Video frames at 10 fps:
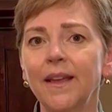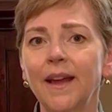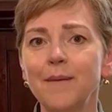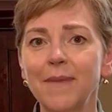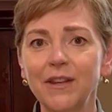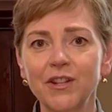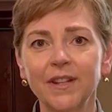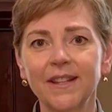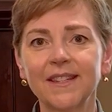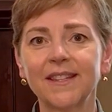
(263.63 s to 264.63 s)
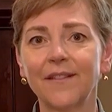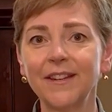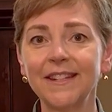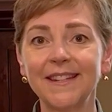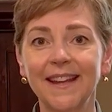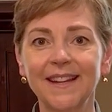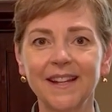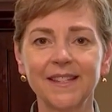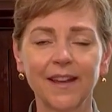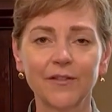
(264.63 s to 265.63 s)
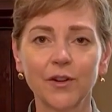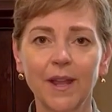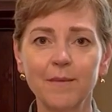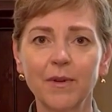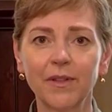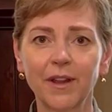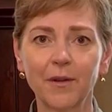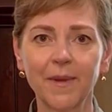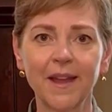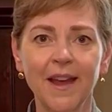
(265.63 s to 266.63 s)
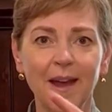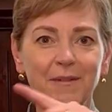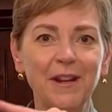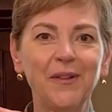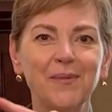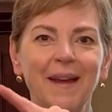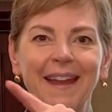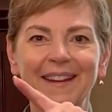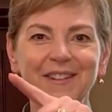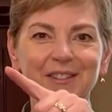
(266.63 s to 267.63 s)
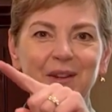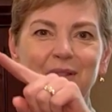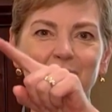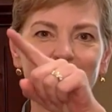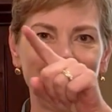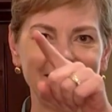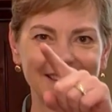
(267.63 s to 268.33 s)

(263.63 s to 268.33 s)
I mentioned that 7 to 10 days after chemotherapy, I'm going to use my hand to show you the white